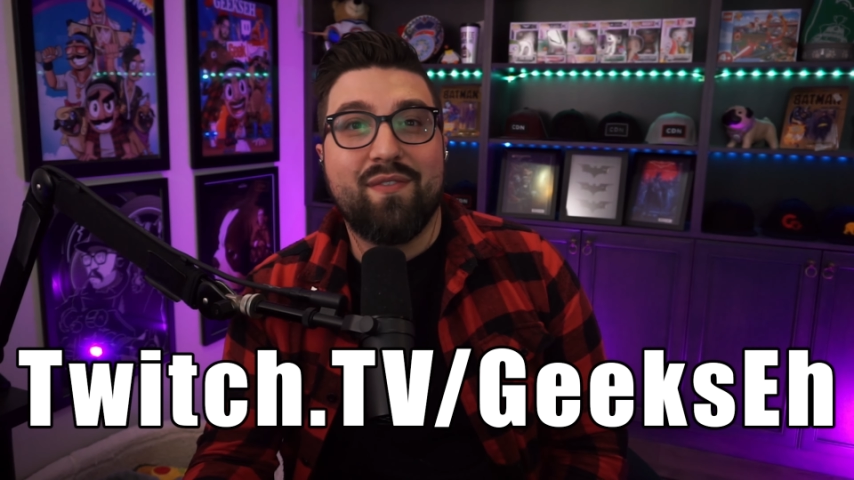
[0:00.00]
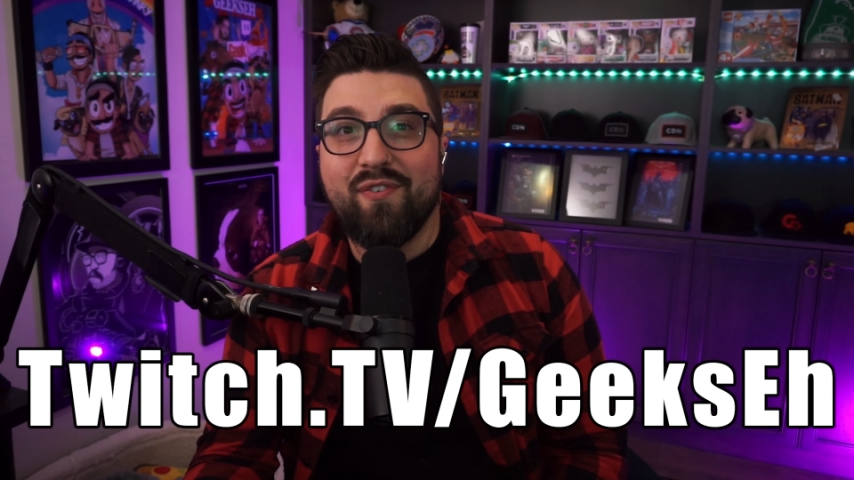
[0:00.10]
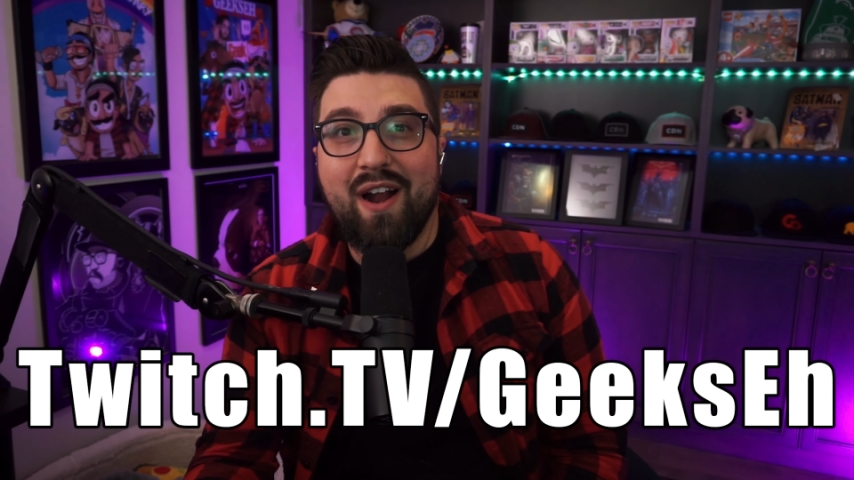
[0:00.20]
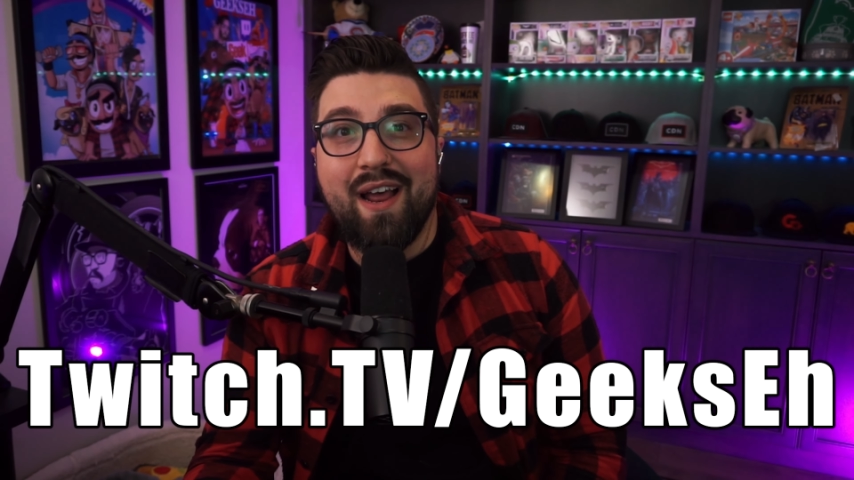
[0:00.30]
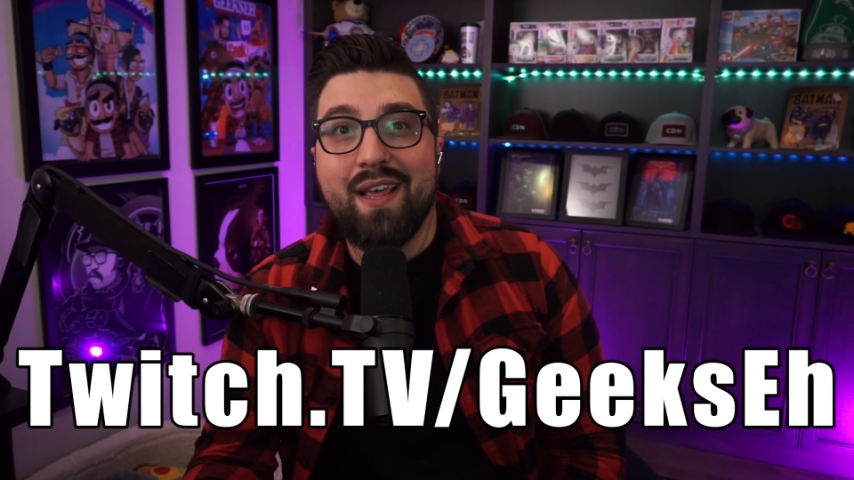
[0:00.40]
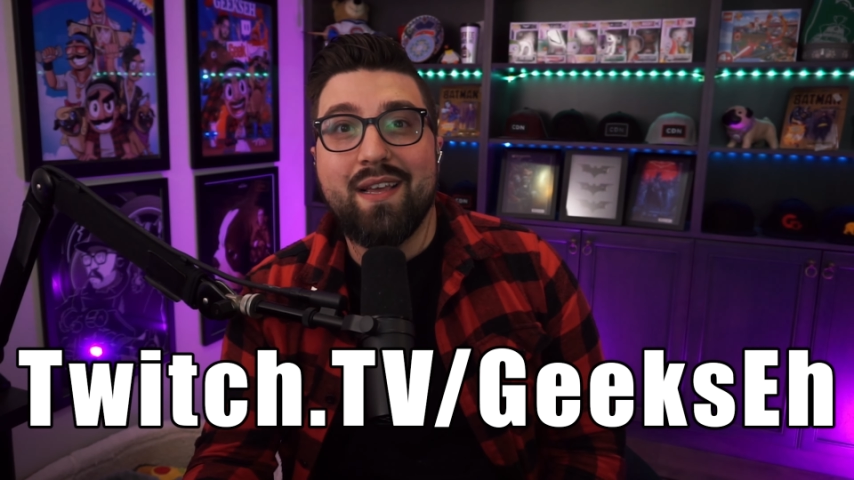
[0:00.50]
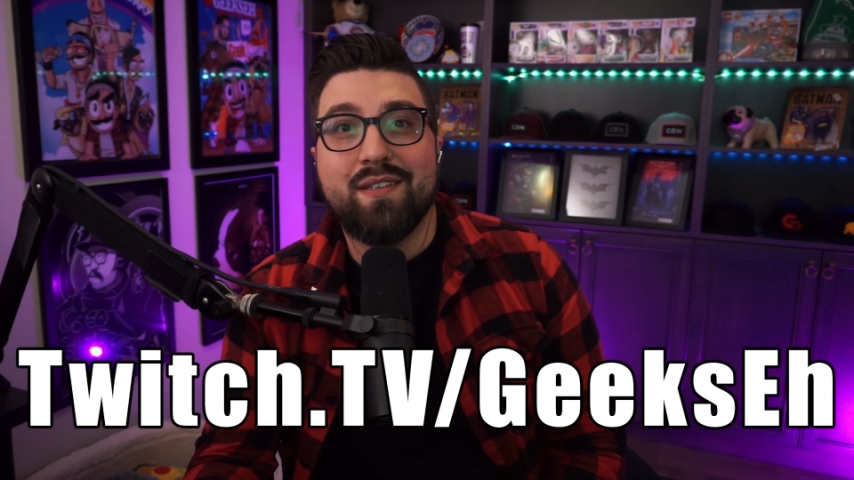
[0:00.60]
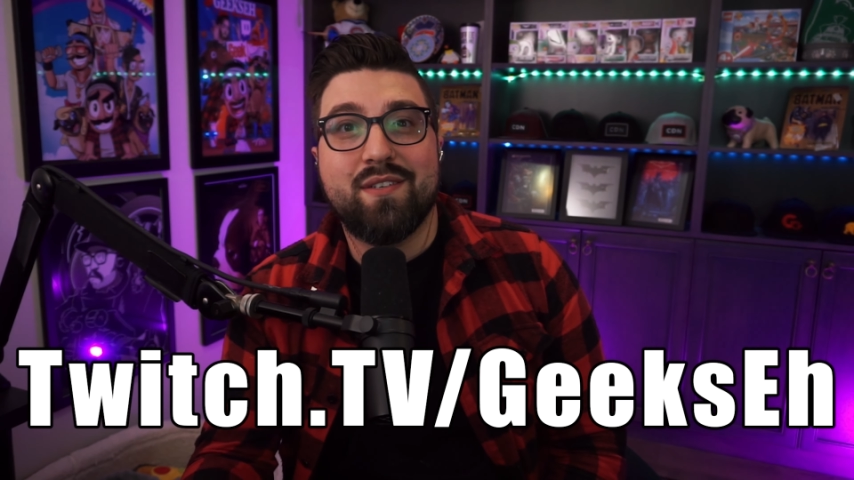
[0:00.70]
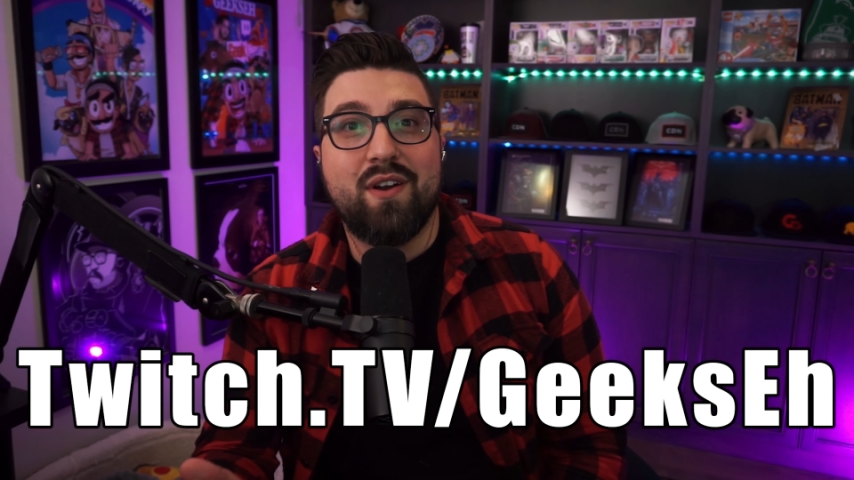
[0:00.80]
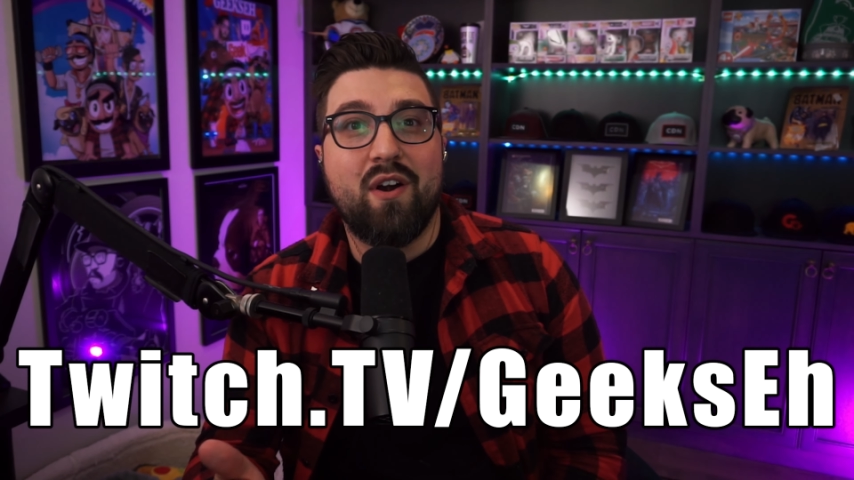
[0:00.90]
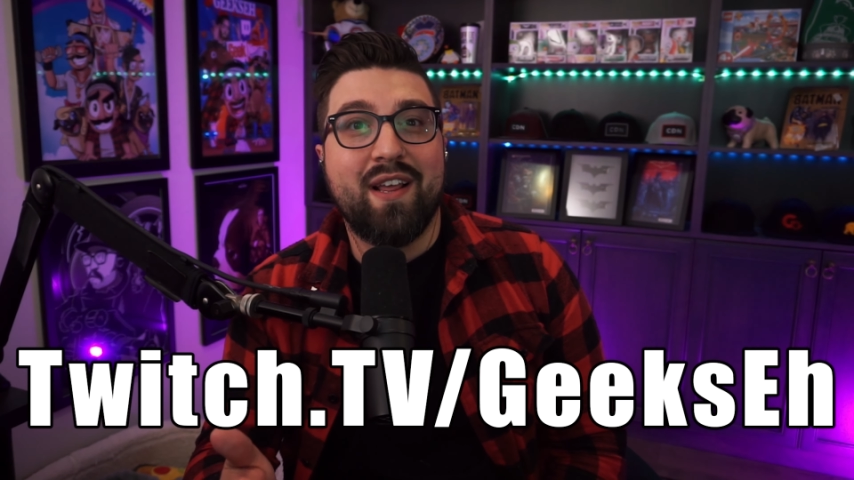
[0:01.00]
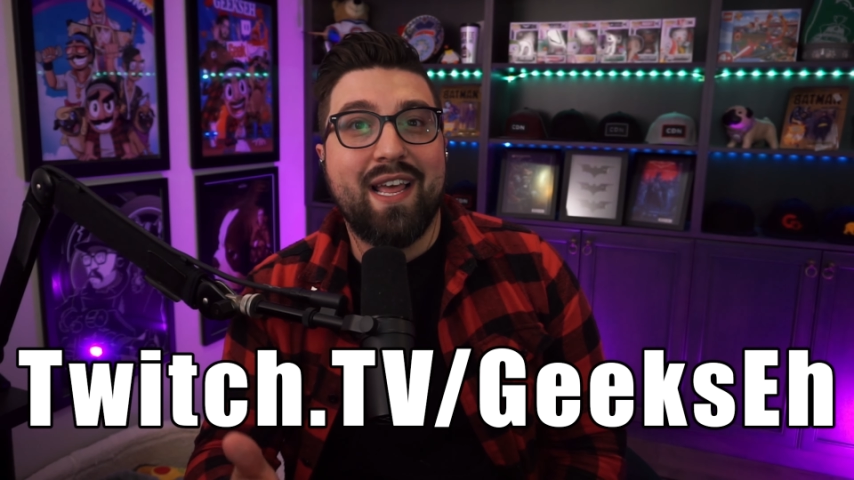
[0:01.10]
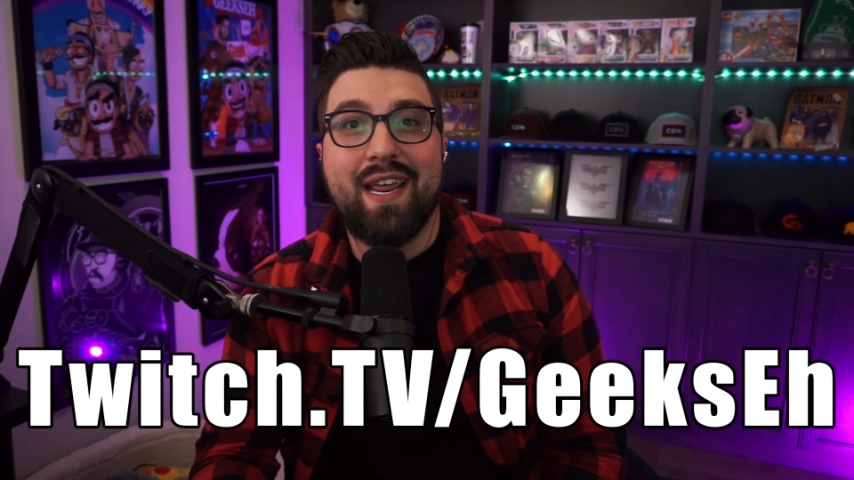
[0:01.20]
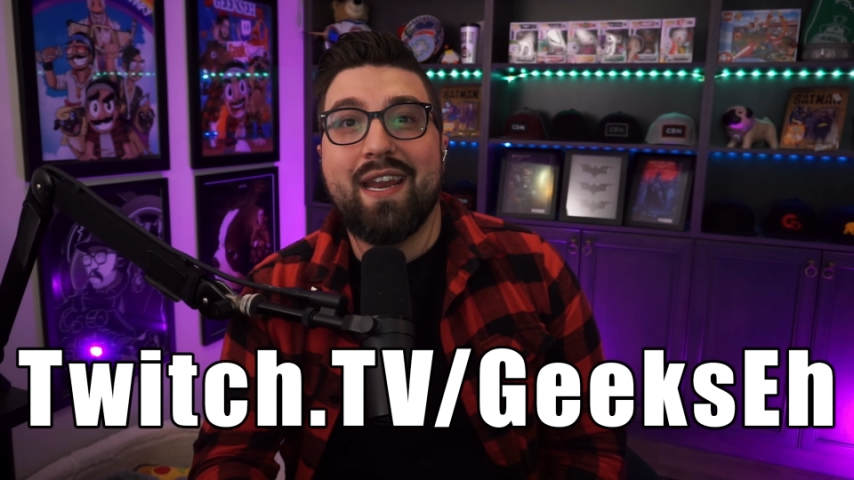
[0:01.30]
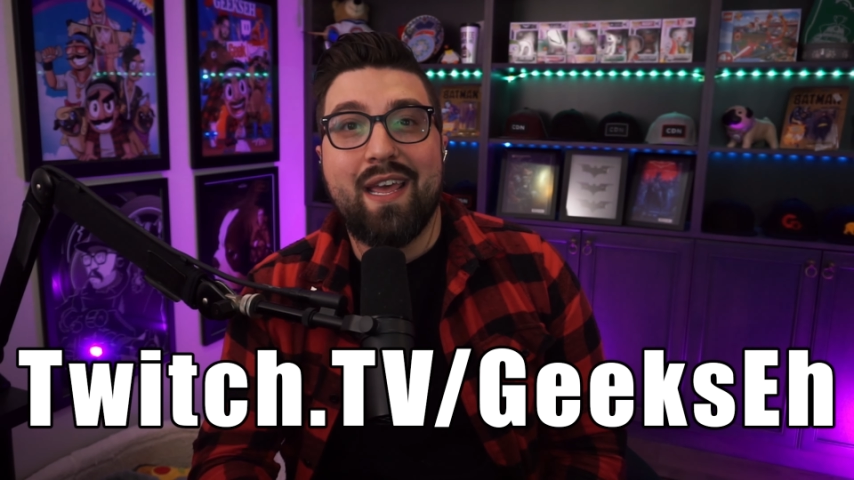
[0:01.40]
Friday starting at 8